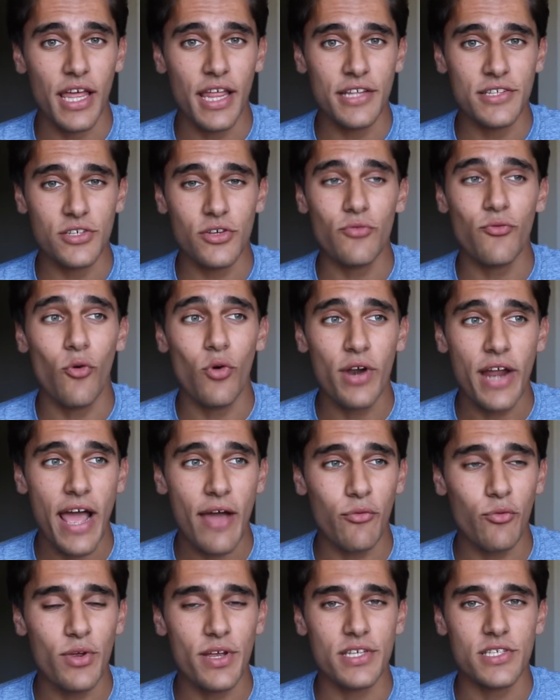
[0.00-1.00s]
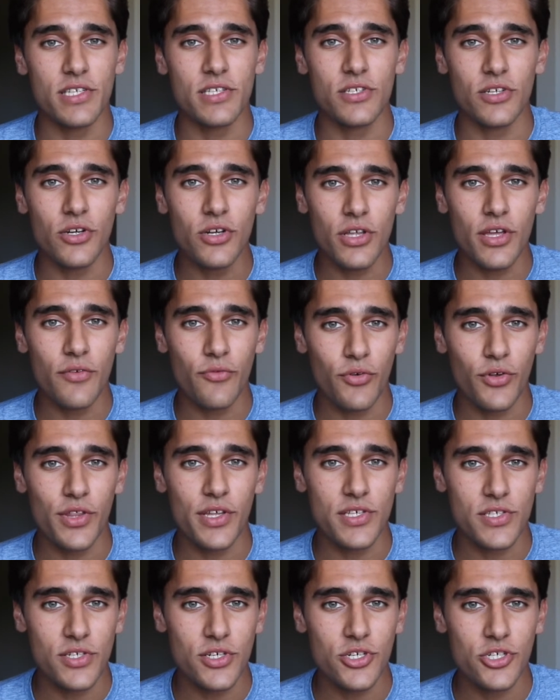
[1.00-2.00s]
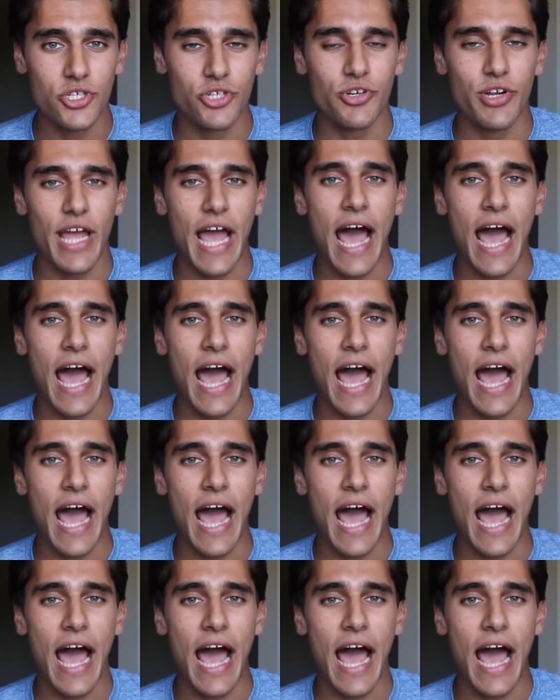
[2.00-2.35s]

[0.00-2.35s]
4.5 weeks is early for the surgery.